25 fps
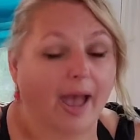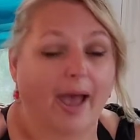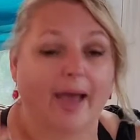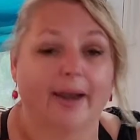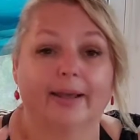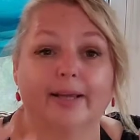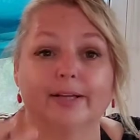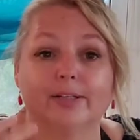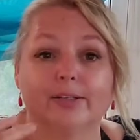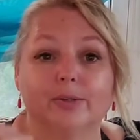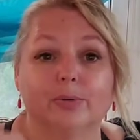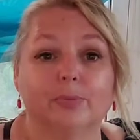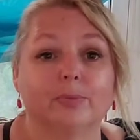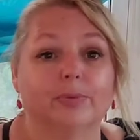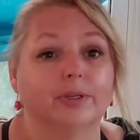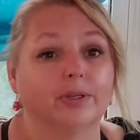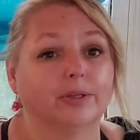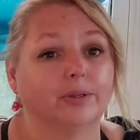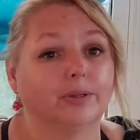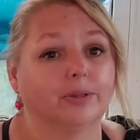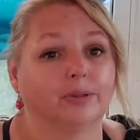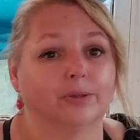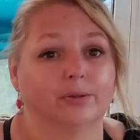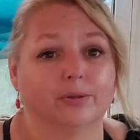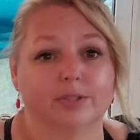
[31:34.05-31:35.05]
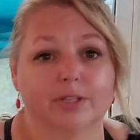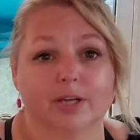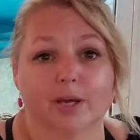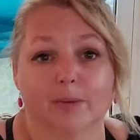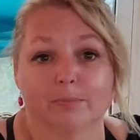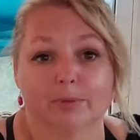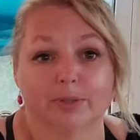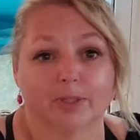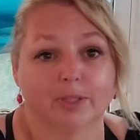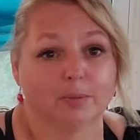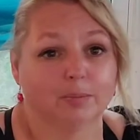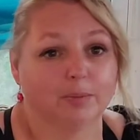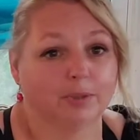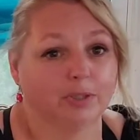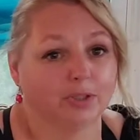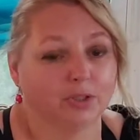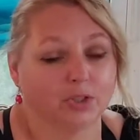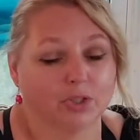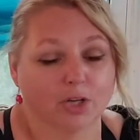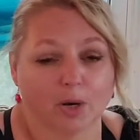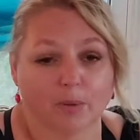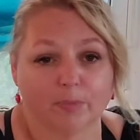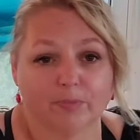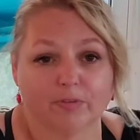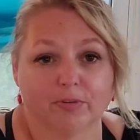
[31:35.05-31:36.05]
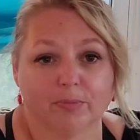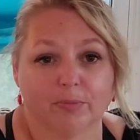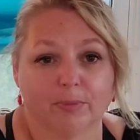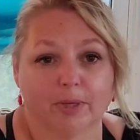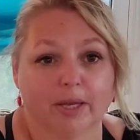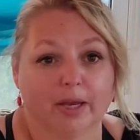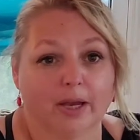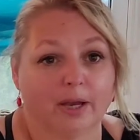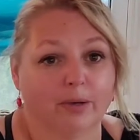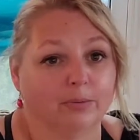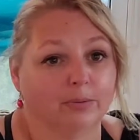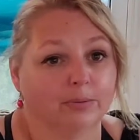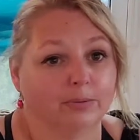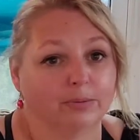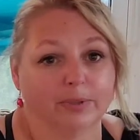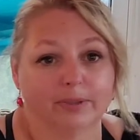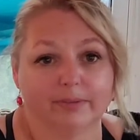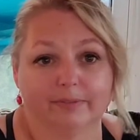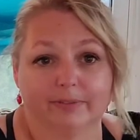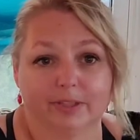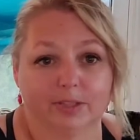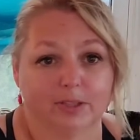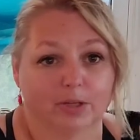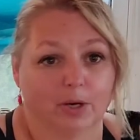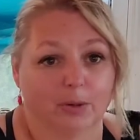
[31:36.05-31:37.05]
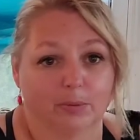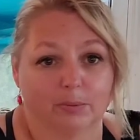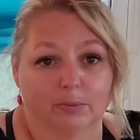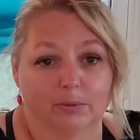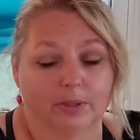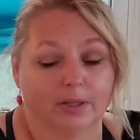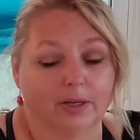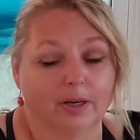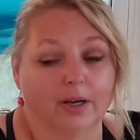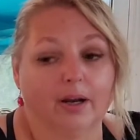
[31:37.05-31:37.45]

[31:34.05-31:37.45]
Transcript: and I don't think the third time's gonna be the charm for me. I really don't.